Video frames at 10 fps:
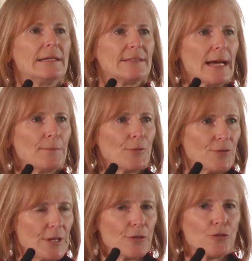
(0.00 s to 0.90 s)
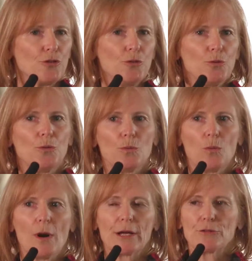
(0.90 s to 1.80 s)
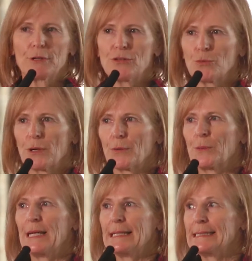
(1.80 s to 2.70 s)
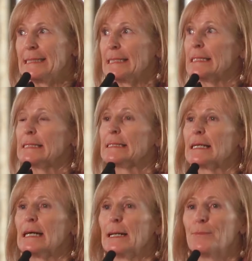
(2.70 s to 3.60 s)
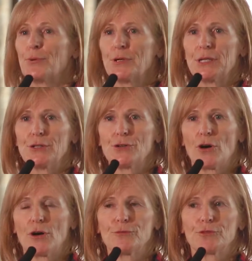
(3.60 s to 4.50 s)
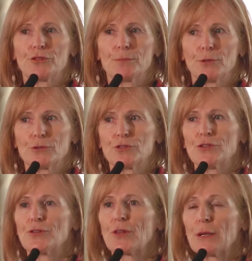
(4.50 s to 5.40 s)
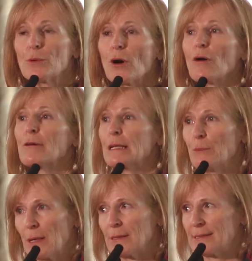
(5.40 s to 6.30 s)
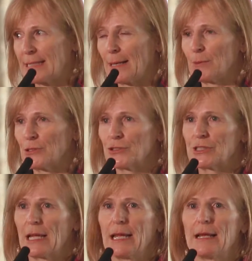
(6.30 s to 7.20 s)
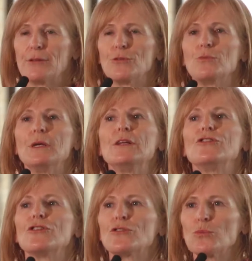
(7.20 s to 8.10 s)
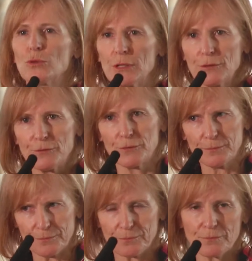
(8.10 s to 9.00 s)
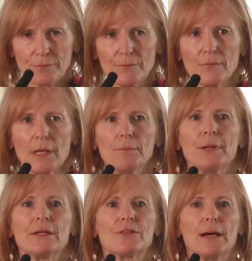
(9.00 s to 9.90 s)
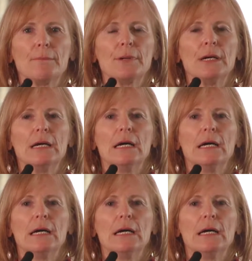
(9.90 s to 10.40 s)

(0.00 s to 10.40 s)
examples, the other two wineries where we did put in an offer to purchase, they were already well established, and we just would have picked up,